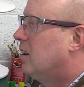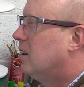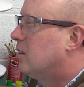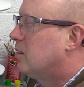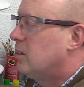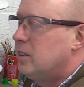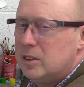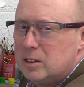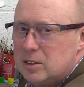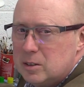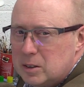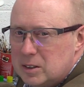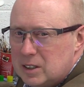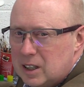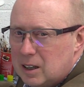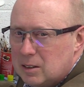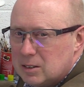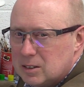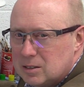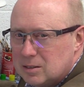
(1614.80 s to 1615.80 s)
320
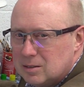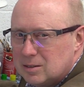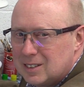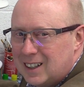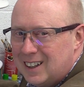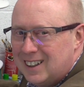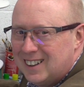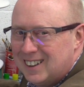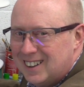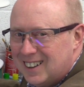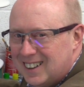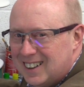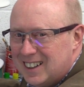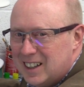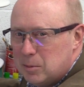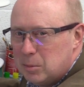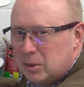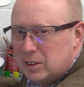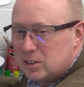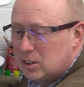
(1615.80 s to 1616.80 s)
hours.
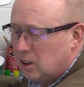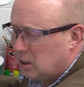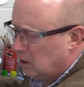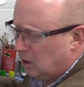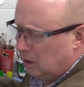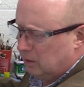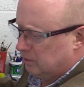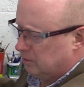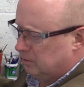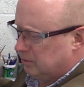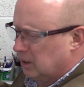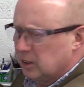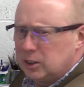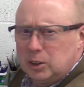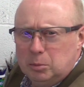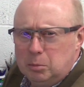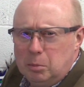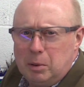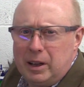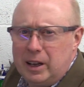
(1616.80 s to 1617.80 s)
But it's got a lot of
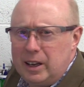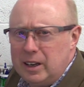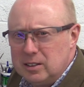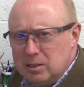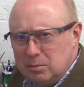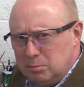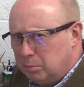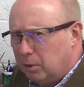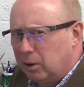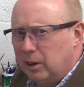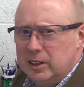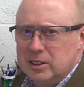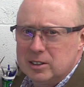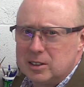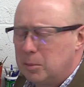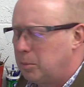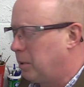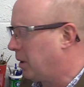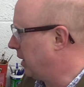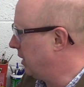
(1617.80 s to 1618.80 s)
gun bays and
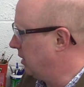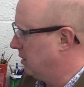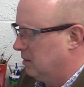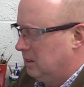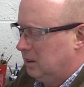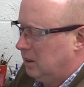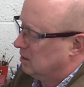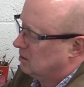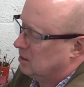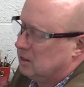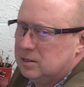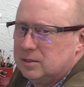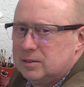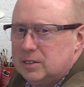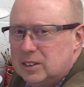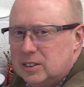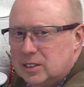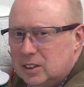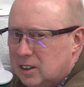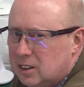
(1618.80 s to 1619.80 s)
bullets to paint and lots of
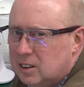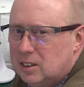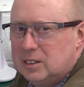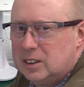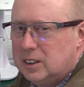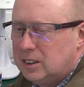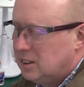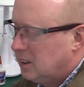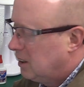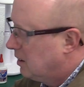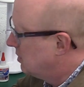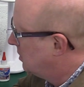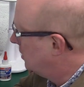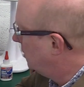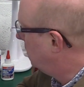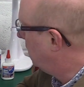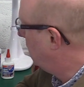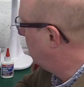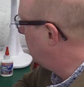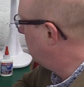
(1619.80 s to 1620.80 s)
internal detail and
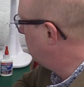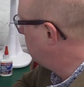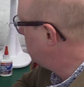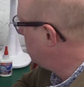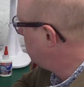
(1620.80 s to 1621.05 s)
stuff like that.